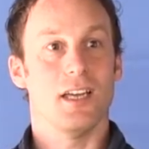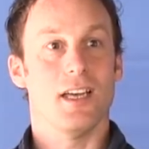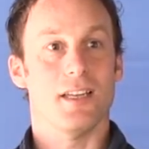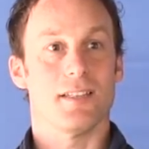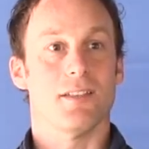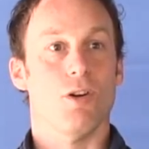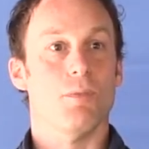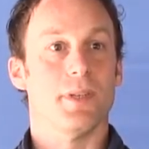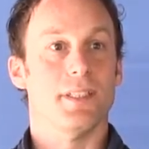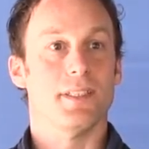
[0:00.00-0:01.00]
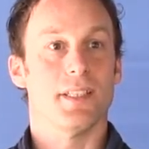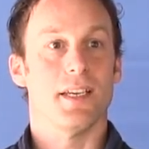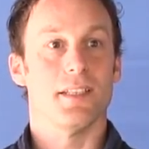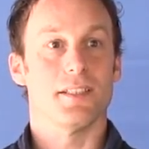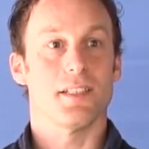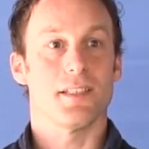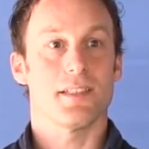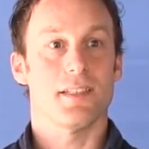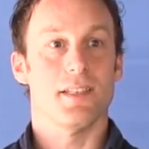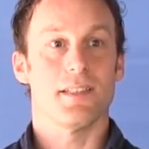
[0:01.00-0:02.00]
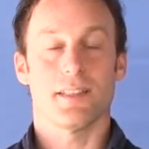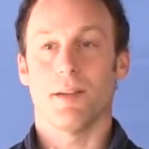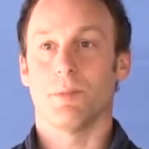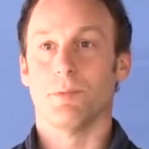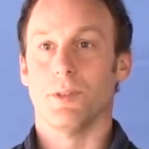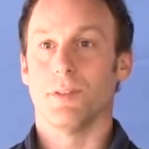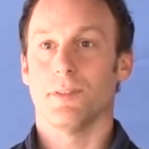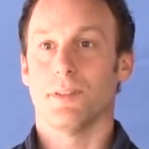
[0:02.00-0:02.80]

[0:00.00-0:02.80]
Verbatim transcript: as open intelligence, inseparable.